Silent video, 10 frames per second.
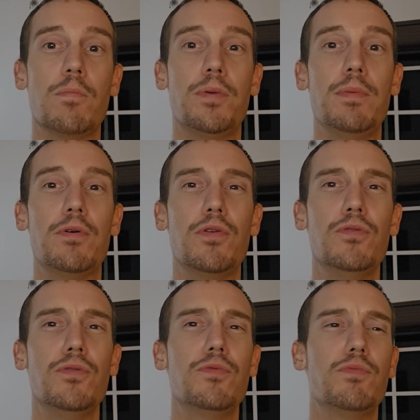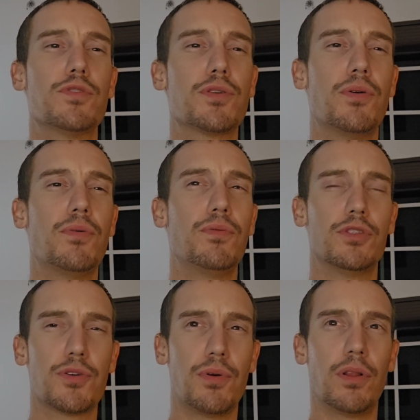People who
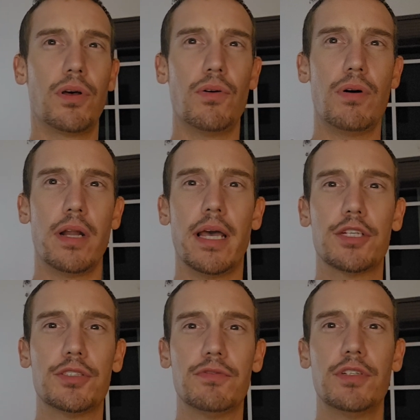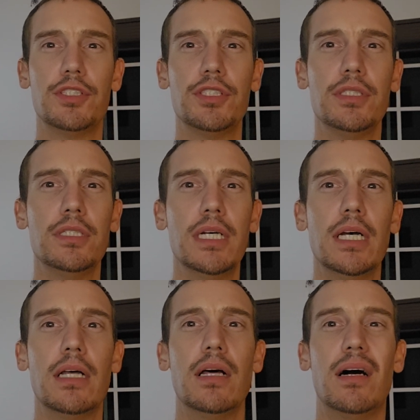score low on extroversion,
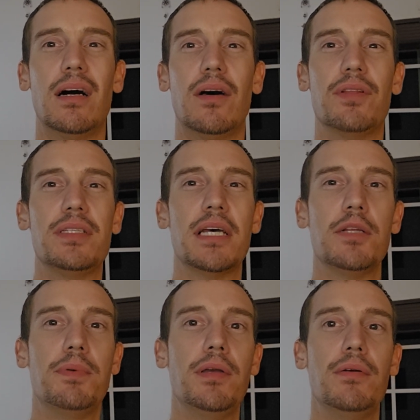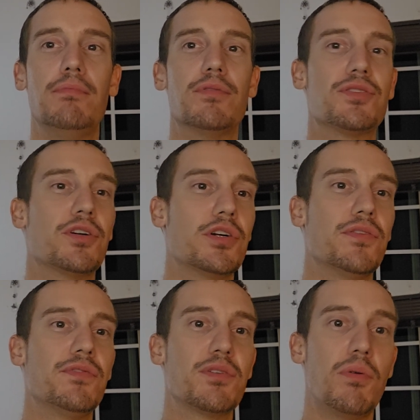they tend to be
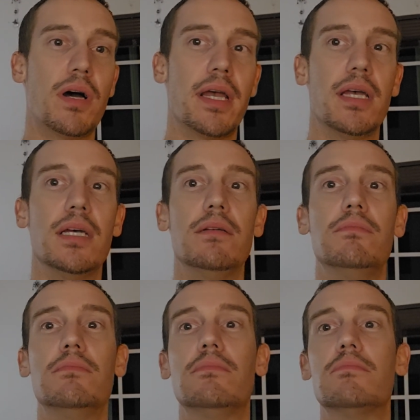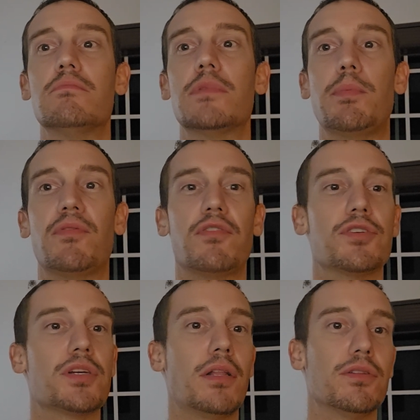reserved, quiet. They prefer
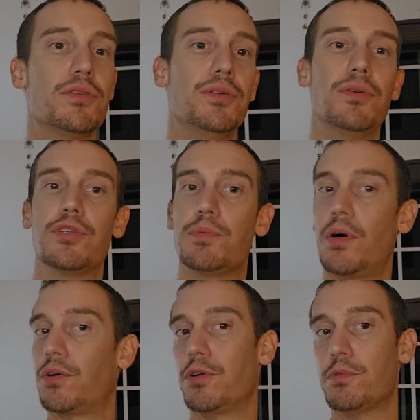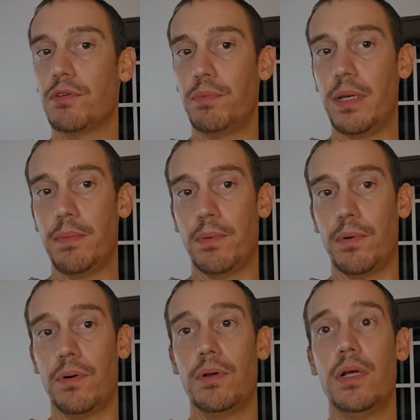solitude or small groups of
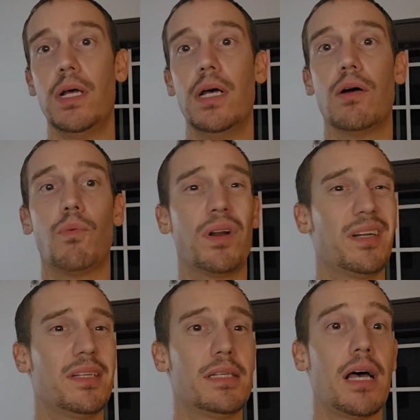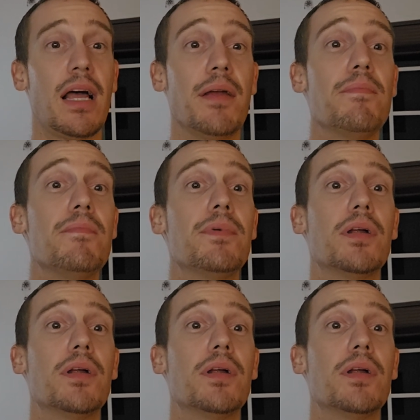people, one at a time.